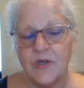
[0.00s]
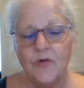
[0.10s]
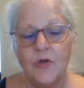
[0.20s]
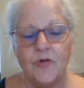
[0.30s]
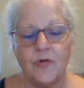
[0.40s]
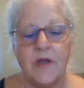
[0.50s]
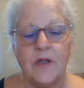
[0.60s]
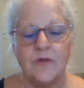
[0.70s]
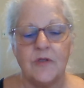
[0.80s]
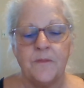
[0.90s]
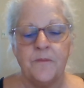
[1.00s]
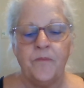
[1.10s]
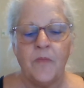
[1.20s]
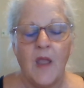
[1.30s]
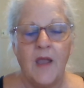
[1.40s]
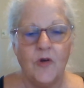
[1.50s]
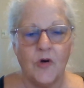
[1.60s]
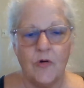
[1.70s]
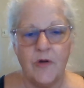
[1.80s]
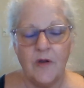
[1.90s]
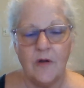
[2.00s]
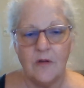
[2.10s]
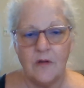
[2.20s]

nutrients, and you're growing